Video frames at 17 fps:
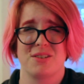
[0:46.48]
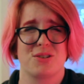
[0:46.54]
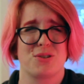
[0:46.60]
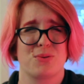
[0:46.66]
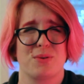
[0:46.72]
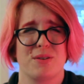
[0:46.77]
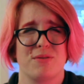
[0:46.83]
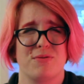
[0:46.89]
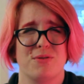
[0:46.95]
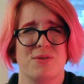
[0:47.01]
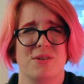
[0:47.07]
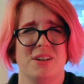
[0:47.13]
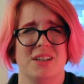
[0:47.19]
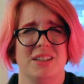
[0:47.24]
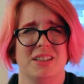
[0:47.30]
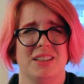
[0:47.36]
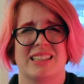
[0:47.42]

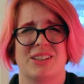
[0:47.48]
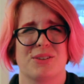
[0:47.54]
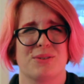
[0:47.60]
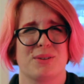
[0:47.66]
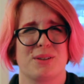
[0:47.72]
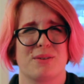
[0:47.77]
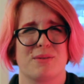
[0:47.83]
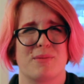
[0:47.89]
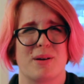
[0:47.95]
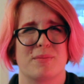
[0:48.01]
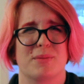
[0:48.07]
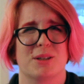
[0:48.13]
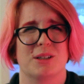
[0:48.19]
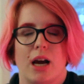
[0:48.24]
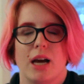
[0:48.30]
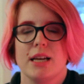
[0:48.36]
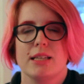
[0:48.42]
24? I don't really
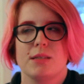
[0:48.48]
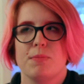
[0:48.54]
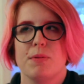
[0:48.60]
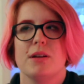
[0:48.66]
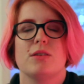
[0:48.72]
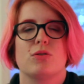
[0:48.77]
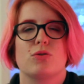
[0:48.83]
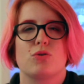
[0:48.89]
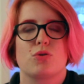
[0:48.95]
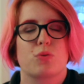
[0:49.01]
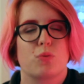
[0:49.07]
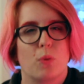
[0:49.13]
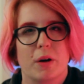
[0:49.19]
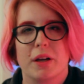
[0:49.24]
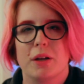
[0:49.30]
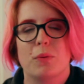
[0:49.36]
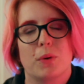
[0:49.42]
remember. I spent
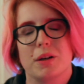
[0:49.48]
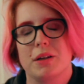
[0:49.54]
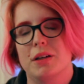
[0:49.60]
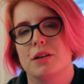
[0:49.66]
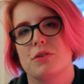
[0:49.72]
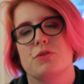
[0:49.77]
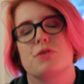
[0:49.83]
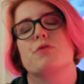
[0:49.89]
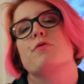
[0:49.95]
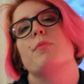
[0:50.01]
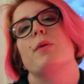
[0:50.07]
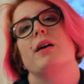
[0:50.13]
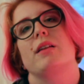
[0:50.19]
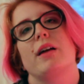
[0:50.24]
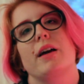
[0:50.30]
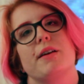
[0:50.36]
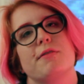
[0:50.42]
21 years of
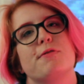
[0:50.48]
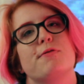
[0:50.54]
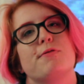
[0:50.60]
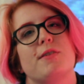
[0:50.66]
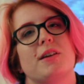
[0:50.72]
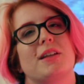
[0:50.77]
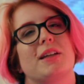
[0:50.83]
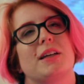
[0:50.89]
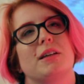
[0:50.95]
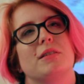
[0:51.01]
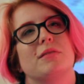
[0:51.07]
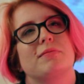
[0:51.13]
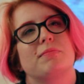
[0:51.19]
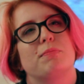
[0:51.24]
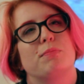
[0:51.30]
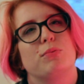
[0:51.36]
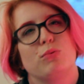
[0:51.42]
my life
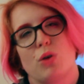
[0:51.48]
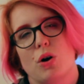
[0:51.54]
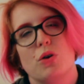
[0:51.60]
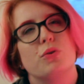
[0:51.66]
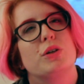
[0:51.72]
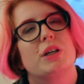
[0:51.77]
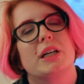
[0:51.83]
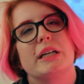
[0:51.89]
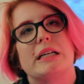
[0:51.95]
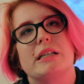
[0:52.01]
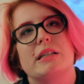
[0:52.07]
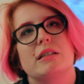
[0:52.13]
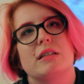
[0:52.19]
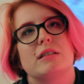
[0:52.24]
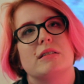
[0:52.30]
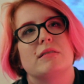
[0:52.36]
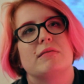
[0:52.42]
feeling
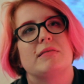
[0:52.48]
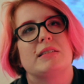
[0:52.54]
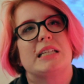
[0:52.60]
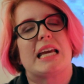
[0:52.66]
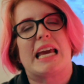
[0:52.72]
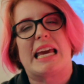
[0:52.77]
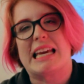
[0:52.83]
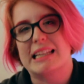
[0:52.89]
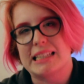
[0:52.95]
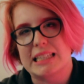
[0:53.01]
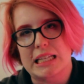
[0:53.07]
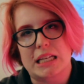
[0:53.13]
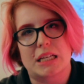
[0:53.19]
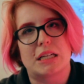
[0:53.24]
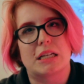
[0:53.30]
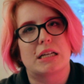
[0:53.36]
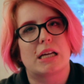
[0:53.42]
broken,
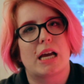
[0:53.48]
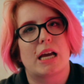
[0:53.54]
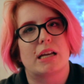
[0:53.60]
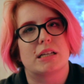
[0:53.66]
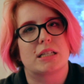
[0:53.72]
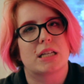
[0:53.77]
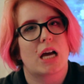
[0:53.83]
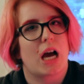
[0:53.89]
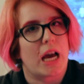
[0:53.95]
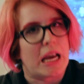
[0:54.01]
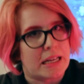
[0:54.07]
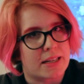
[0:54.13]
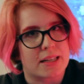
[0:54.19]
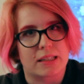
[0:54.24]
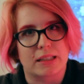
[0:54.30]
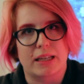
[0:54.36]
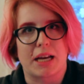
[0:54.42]
alien, and
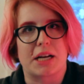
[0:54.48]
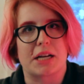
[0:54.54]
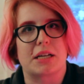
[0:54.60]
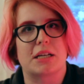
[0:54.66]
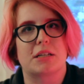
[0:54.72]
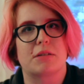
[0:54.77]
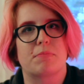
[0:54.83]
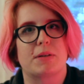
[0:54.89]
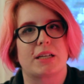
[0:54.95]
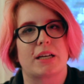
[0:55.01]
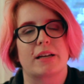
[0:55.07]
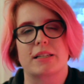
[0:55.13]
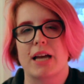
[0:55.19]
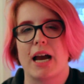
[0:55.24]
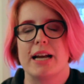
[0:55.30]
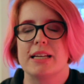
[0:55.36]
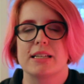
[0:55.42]
isolated
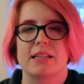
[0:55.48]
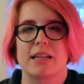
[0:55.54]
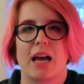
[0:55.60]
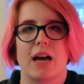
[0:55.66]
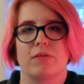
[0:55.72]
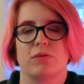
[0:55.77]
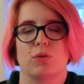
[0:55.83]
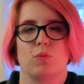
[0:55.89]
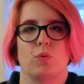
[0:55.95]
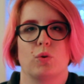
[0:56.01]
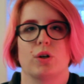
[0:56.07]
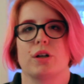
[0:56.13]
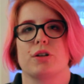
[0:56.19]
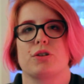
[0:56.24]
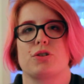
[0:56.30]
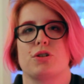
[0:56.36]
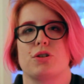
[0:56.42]
because I didn't have a
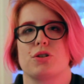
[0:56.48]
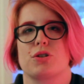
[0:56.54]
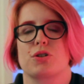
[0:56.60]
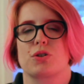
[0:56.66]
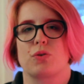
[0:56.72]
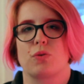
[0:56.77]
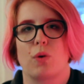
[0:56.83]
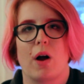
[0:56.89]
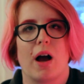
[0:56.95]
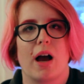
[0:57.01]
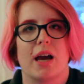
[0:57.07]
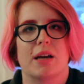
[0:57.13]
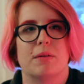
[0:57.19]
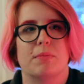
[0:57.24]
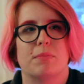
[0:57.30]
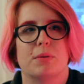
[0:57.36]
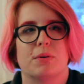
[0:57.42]
word to
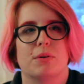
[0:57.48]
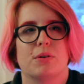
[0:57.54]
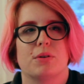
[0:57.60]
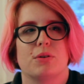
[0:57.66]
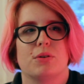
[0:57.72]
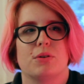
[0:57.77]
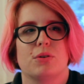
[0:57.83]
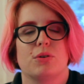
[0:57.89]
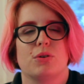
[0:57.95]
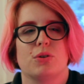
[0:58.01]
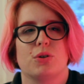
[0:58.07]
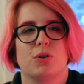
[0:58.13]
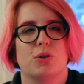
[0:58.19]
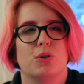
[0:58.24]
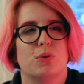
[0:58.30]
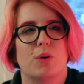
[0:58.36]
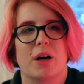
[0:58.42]
describe
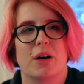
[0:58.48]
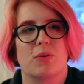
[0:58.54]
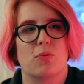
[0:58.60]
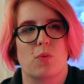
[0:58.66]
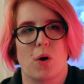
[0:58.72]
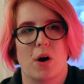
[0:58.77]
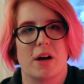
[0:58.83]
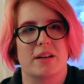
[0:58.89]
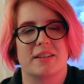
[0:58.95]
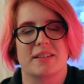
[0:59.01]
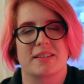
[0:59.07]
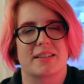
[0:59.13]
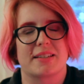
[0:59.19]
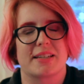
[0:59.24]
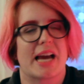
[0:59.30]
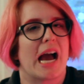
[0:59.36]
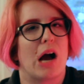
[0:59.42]
who I was
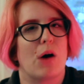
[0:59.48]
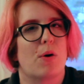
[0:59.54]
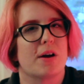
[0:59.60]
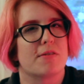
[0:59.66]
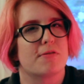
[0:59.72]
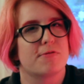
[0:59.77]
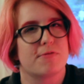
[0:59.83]
and how I